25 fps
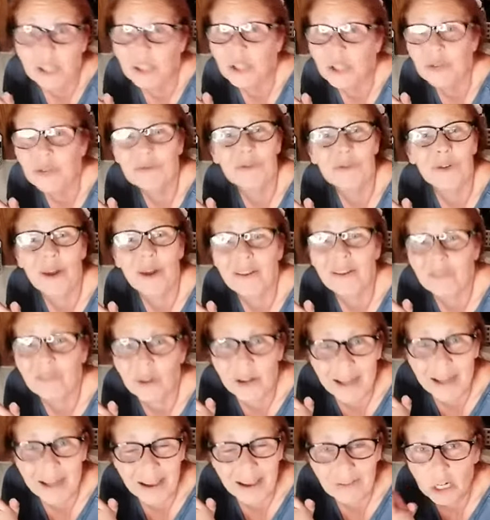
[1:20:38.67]
do
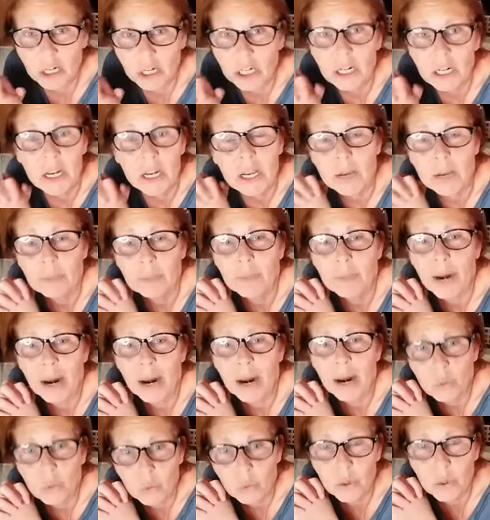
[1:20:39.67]
forever and ever but
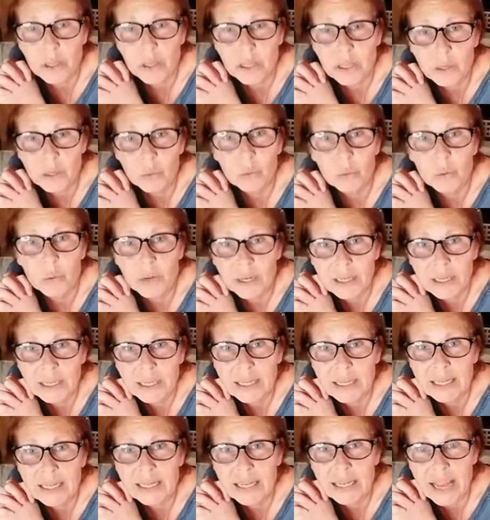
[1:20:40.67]
I really,
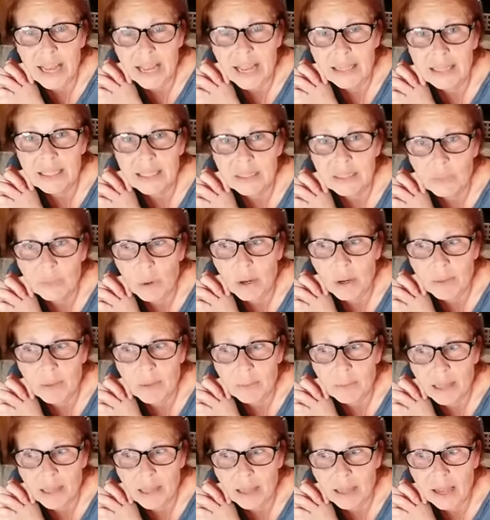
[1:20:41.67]
really, at this point in
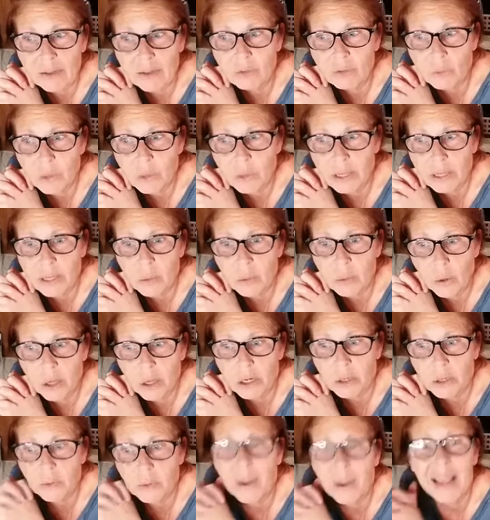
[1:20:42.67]
my life, really
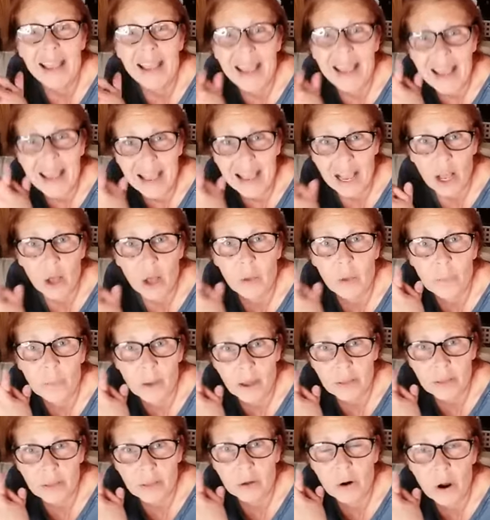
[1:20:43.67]
want to help
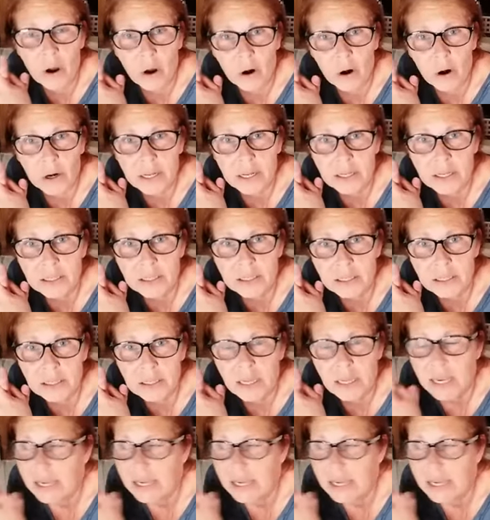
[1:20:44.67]
other artists,